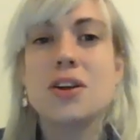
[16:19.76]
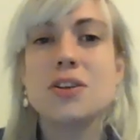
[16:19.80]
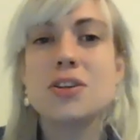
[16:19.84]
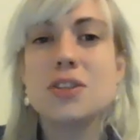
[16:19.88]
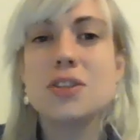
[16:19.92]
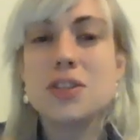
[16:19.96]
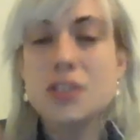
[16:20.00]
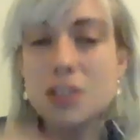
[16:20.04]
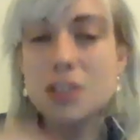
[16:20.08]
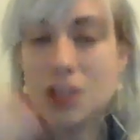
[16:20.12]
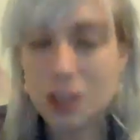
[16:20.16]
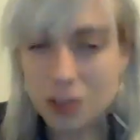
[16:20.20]

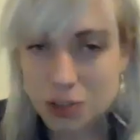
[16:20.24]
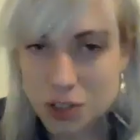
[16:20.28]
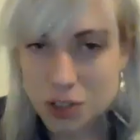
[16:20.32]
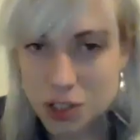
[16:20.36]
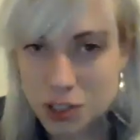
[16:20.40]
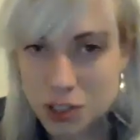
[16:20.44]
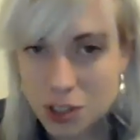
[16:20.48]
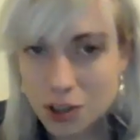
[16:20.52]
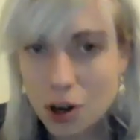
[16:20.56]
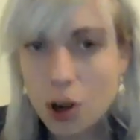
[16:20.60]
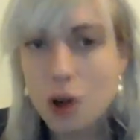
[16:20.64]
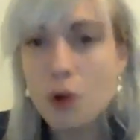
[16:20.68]
Just
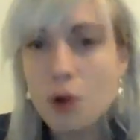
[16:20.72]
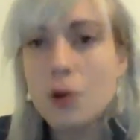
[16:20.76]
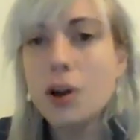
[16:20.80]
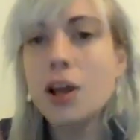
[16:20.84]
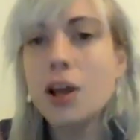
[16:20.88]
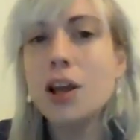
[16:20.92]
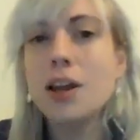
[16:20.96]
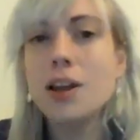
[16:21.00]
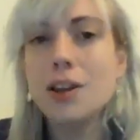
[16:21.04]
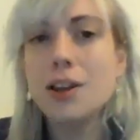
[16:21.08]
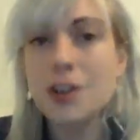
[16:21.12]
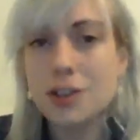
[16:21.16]

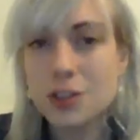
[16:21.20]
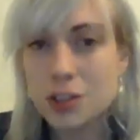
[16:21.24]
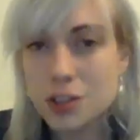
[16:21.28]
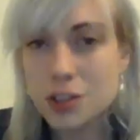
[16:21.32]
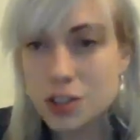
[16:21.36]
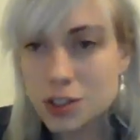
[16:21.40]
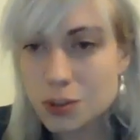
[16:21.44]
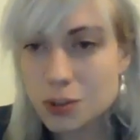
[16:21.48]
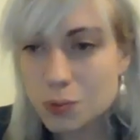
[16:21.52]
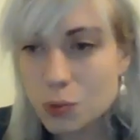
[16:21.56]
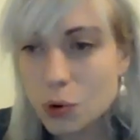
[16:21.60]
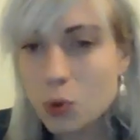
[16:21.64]
slowly,
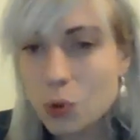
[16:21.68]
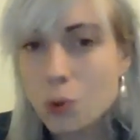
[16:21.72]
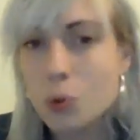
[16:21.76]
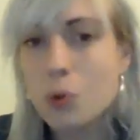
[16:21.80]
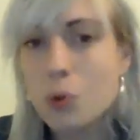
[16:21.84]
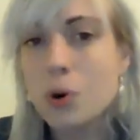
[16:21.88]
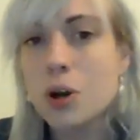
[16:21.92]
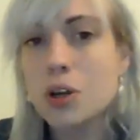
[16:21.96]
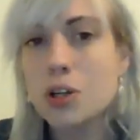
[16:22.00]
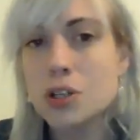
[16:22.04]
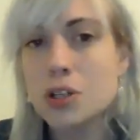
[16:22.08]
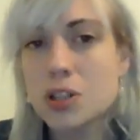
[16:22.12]

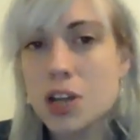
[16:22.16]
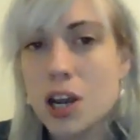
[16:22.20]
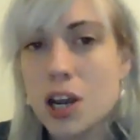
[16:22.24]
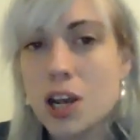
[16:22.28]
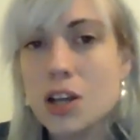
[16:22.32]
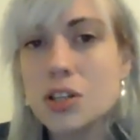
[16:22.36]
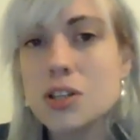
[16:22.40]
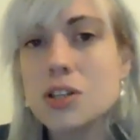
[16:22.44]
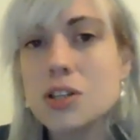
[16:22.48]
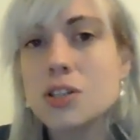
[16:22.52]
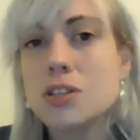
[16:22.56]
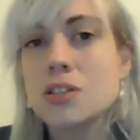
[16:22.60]
small
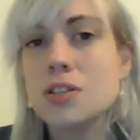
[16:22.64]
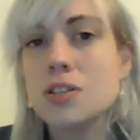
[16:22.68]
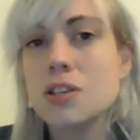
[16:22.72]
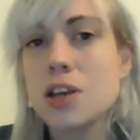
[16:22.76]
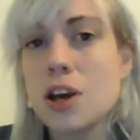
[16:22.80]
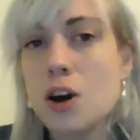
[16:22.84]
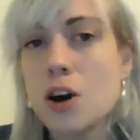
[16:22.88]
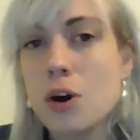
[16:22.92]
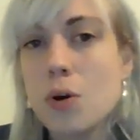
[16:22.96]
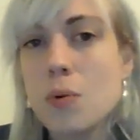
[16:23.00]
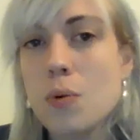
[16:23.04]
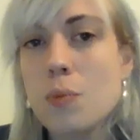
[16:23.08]
changes
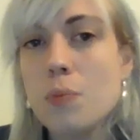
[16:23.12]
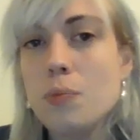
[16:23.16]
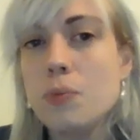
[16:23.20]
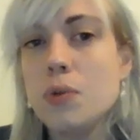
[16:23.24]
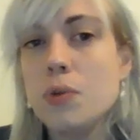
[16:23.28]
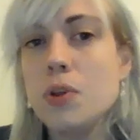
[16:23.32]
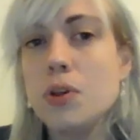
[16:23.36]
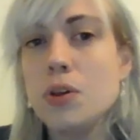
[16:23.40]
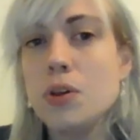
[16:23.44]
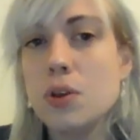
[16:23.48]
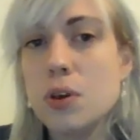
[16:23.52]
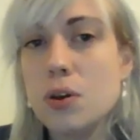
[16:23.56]
to help
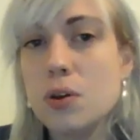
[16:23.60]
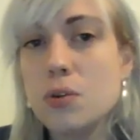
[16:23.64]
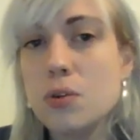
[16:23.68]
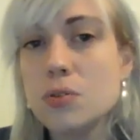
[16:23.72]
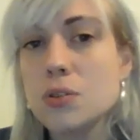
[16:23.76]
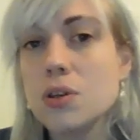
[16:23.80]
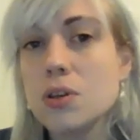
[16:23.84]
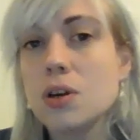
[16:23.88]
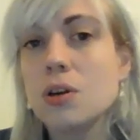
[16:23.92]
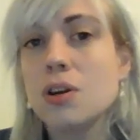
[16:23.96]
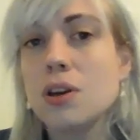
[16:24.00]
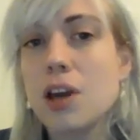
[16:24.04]
the
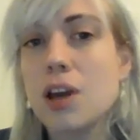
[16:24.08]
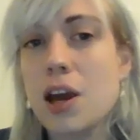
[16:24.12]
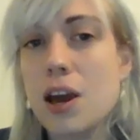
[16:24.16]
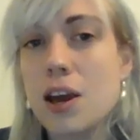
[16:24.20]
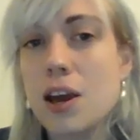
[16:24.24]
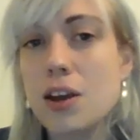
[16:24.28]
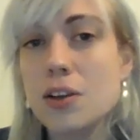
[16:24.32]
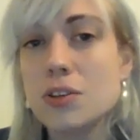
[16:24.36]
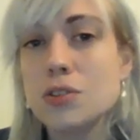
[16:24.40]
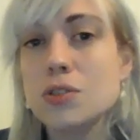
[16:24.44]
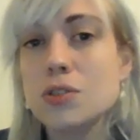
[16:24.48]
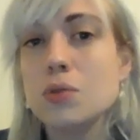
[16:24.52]
user
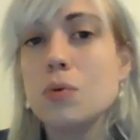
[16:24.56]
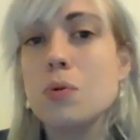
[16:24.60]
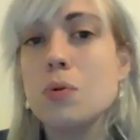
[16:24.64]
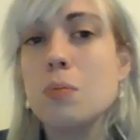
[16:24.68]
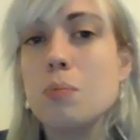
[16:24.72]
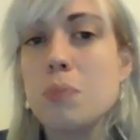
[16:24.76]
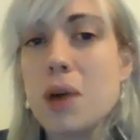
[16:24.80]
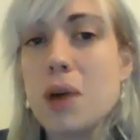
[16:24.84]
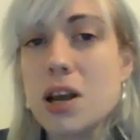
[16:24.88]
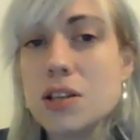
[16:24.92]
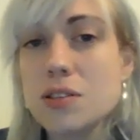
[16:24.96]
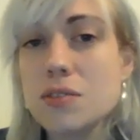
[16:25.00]
get into a
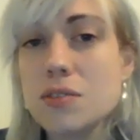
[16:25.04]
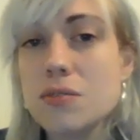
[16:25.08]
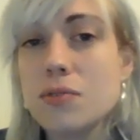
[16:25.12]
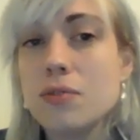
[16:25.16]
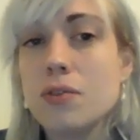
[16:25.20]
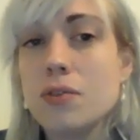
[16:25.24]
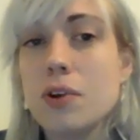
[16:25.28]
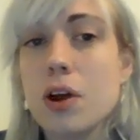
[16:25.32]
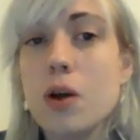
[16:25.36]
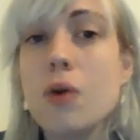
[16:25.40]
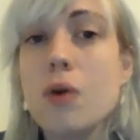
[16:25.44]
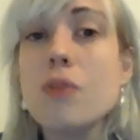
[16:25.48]
better
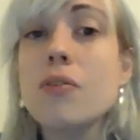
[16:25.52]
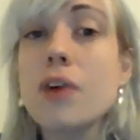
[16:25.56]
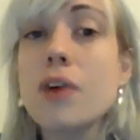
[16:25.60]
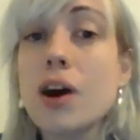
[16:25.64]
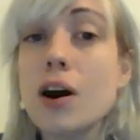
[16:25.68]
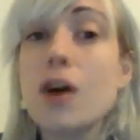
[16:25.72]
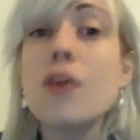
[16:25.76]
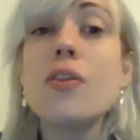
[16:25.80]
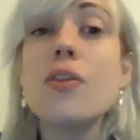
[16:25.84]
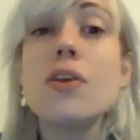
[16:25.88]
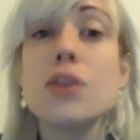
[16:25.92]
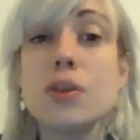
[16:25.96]
flow of
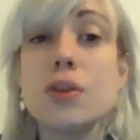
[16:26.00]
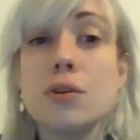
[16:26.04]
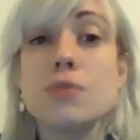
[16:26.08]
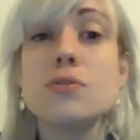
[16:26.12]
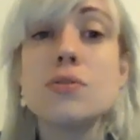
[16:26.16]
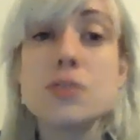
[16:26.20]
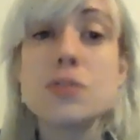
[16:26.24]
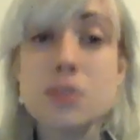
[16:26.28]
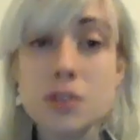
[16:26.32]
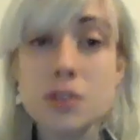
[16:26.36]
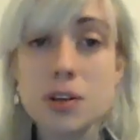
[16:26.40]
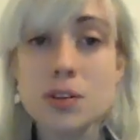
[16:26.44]
how they
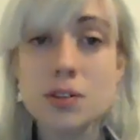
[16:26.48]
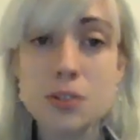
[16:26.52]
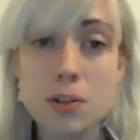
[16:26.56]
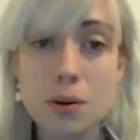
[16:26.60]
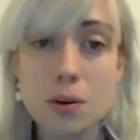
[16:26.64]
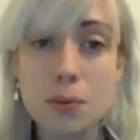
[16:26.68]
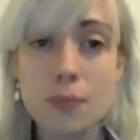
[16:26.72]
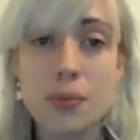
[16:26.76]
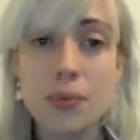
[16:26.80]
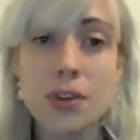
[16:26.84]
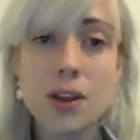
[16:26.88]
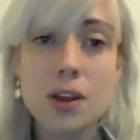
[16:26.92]
use the
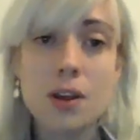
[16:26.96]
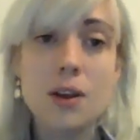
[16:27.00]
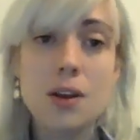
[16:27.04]
system.